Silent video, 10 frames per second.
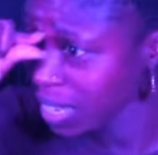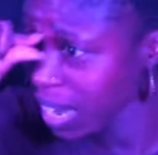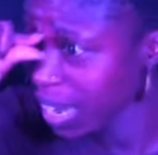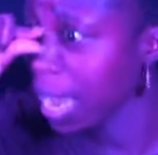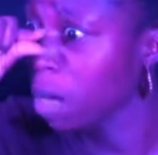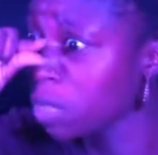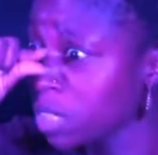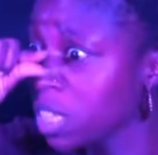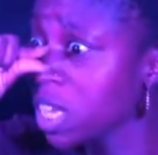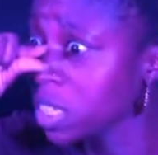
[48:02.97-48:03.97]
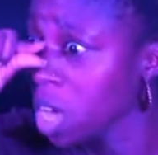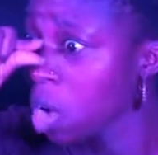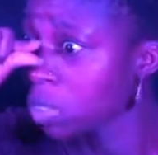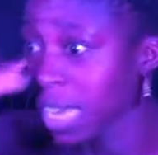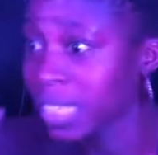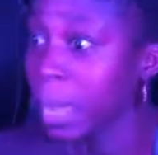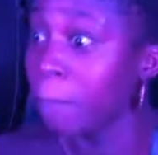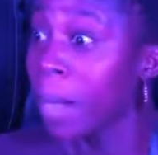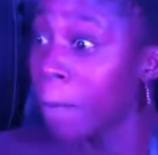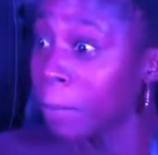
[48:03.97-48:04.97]
that? Like I was this close, like saying
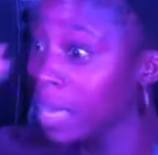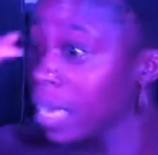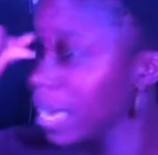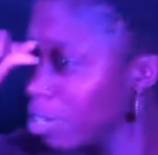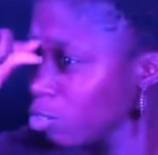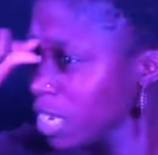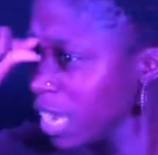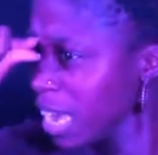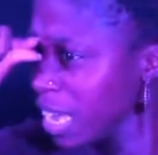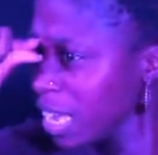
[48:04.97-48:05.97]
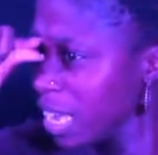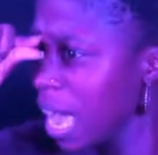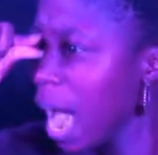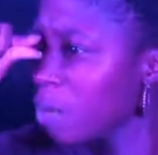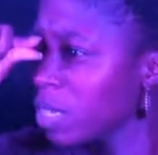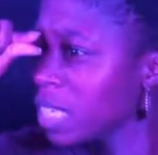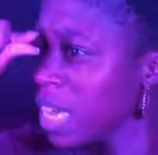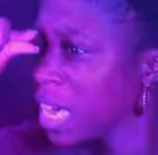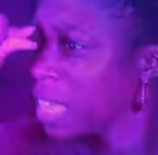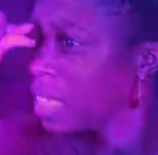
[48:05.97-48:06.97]
bump it. Can you see that? I was
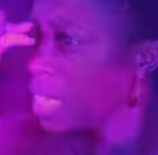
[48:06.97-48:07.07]
this